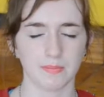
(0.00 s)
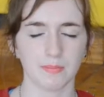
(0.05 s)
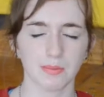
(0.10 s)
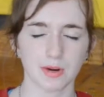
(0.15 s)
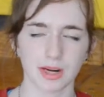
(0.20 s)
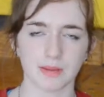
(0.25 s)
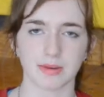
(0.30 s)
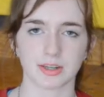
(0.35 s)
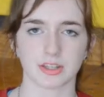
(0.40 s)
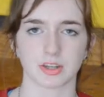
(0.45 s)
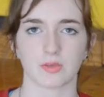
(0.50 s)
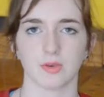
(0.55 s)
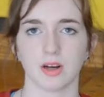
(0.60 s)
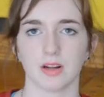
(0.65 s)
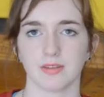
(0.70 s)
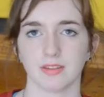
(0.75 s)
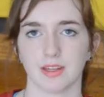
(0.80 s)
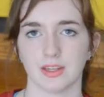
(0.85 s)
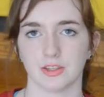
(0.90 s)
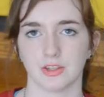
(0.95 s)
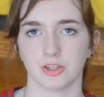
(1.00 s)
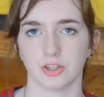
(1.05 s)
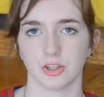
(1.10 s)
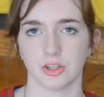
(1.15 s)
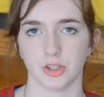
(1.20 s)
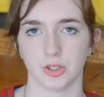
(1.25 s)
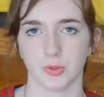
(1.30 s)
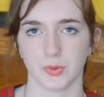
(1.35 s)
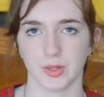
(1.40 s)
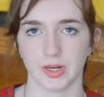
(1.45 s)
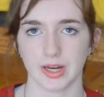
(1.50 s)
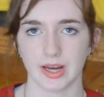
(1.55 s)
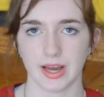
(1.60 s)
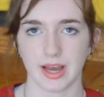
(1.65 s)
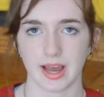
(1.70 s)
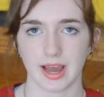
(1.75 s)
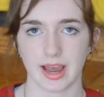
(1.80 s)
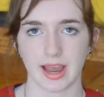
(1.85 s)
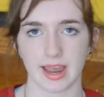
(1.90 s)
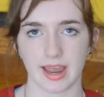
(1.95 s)
pretty much equivalent to
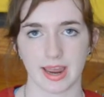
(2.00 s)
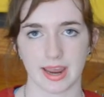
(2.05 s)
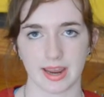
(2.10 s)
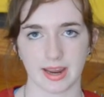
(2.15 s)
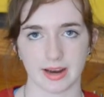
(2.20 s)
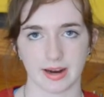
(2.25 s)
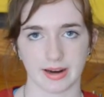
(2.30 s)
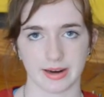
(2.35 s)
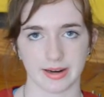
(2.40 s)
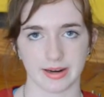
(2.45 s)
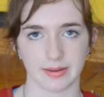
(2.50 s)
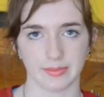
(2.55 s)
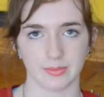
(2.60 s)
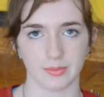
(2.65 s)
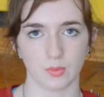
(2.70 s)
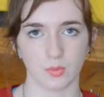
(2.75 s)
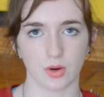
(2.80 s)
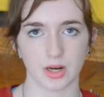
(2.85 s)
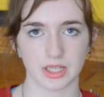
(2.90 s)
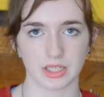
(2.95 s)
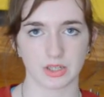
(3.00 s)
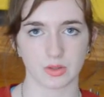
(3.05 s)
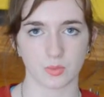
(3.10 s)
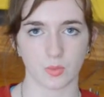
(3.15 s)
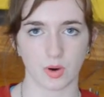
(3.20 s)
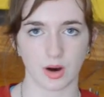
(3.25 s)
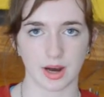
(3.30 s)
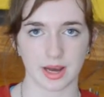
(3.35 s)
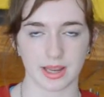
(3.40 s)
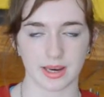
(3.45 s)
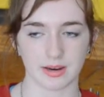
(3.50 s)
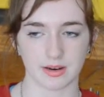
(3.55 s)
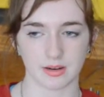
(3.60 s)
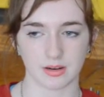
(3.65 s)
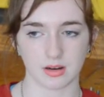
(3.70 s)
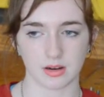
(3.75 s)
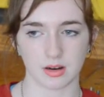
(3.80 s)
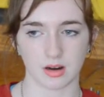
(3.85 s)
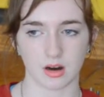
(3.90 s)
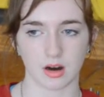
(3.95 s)
a 1-to-1
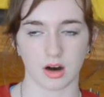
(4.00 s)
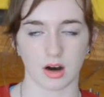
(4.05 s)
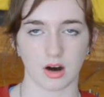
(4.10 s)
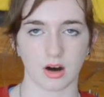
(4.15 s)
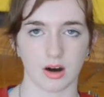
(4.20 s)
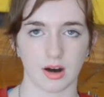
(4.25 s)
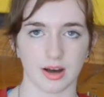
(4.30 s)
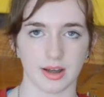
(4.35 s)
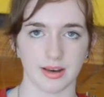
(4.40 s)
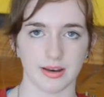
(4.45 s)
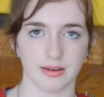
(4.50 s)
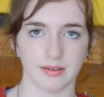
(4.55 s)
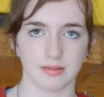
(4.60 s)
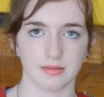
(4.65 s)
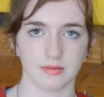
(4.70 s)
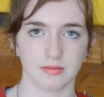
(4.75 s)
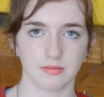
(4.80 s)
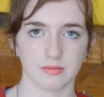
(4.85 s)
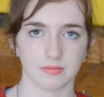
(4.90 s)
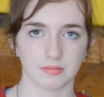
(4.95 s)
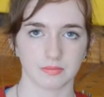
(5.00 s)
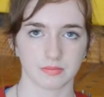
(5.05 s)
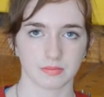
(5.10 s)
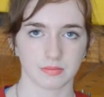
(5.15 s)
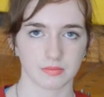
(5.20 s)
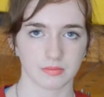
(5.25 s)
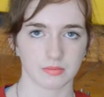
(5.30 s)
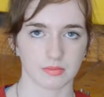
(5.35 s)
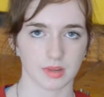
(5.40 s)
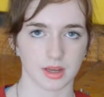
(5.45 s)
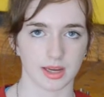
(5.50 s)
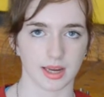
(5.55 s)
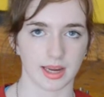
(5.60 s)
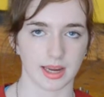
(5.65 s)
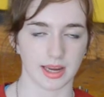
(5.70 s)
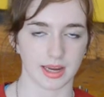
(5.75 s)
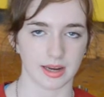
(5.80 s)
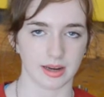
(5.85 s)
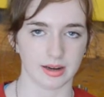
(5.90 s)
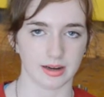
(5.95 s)
on
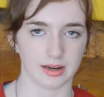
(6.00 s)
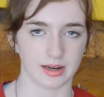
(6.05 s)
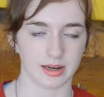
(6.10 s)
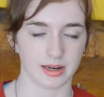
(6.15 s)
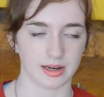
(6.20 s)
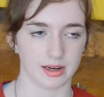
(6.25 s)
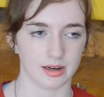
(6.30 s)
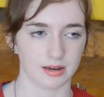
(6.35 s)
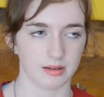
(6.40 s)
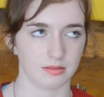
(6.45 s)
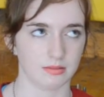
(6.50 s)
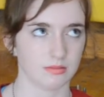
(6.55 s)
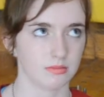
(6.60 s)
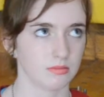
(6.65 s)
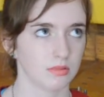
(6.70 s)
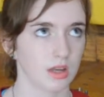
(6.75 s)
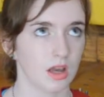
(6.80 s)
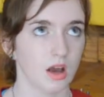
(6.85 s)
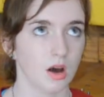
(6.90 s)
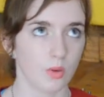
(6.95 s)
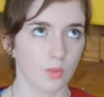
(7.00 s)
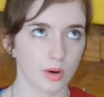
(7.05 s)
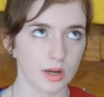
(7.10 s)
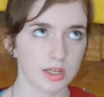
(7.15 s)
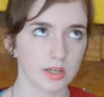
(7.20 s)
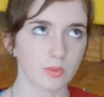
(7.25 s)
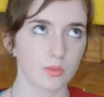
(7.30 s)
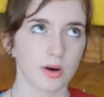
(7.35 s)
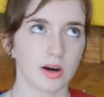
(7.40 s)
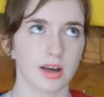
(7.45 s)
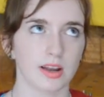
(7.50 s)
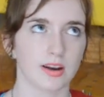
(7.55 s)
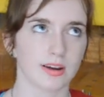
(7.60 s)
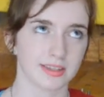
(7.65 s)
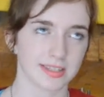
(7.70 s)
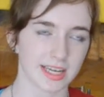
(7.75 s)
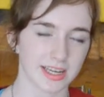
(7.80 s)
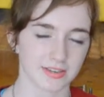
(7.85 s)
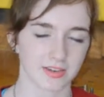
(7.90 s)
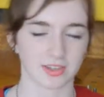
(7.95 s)
a 1-to-1
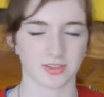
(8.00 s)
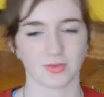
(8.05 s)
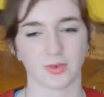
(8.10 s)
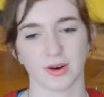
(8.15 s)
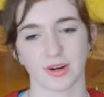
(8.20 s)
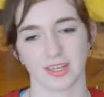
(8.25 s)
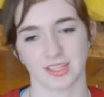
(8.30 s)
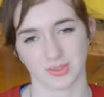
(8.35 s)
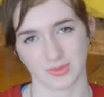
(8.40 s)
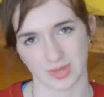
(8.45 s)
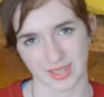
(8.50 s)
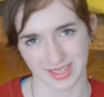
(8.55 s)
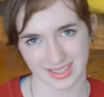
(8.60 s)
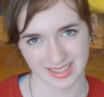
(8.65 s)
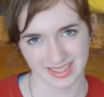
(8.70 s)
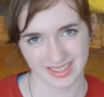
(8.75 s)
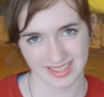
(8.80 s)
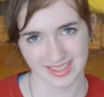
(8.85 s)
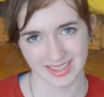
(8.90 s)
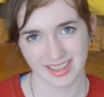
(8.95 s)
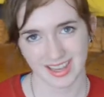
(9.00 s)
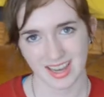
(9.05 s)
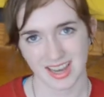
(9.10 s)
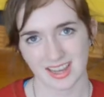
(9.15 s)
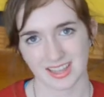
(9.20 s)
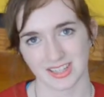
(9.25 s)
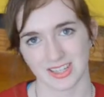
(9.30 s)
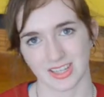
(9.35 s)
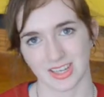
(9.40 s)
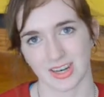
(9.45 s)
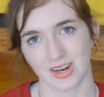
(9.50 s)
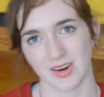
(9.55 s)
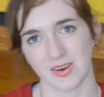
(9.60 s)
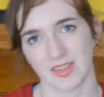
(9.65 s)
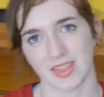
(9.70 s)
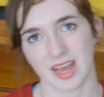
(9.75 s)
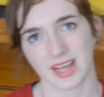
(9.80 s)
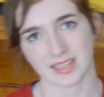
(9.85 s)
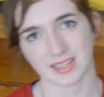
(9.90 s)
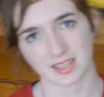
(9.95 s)
on Tetrix 4-inch wheels. So
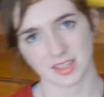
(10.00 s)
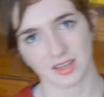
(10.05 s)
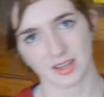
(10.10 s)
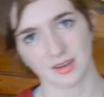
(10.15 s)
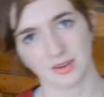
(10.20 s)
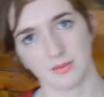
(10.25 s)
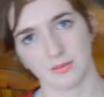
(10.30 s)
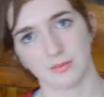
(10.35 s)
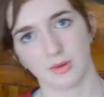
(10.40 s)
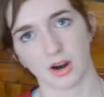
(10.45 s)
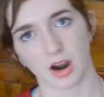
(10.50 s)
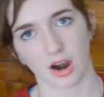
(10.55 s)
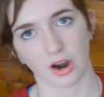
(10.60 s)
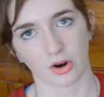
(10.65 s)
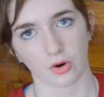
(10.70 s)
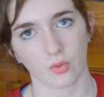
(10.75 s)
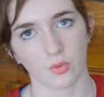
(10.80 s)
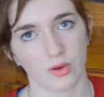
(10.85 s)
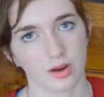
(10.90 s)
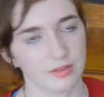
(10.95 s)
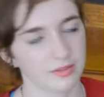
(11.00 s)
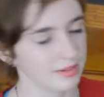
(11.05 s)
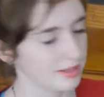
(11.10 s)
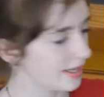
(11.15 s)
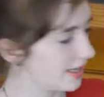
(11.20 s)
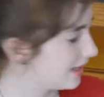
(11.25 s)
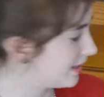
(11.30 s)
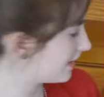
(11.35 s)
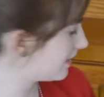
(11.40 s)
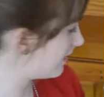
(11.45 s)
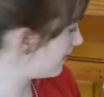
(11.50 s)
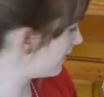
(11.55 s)
that's our equivalent.